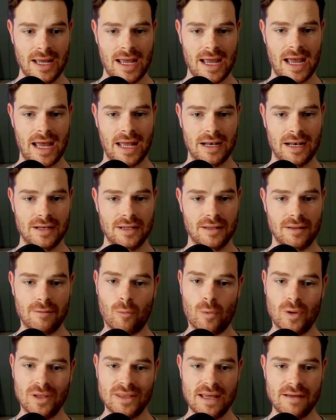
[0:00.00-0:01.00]
and
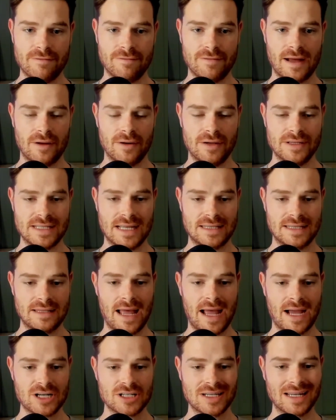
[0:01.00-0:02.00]
what they found is that
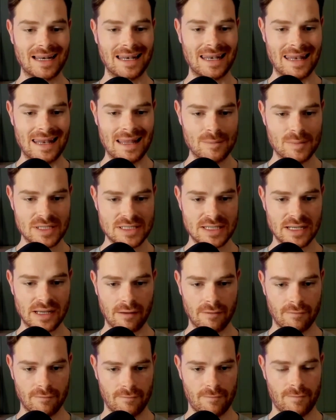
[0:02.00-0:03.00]
actually
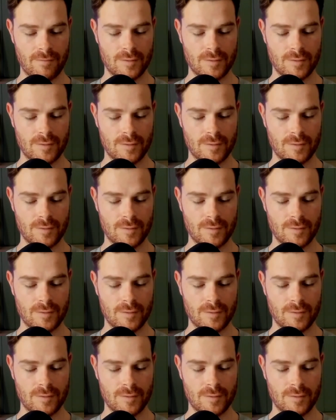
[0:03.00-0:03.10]
limiting